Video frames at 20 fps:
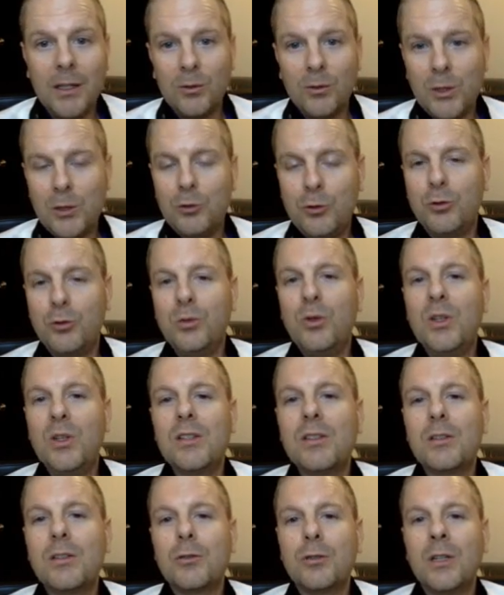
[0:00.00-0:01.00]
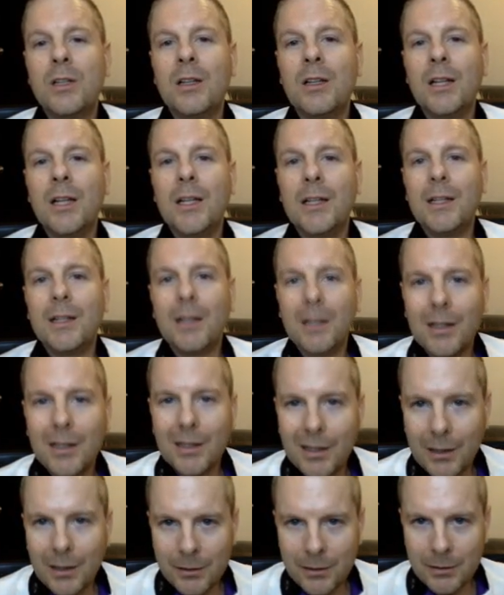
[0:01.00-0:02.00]
We drew this trend line
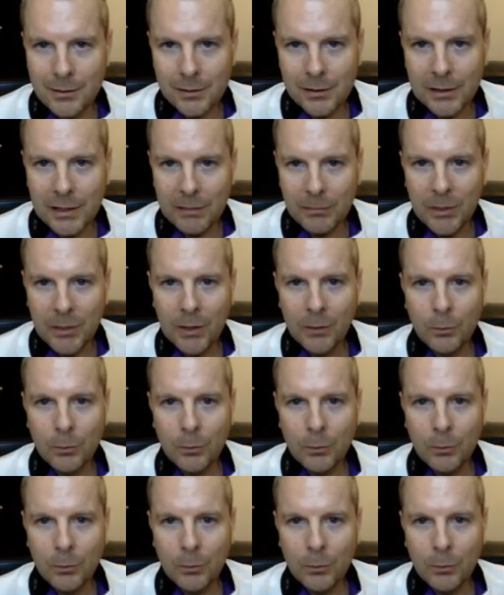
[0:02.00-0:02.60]
on the top.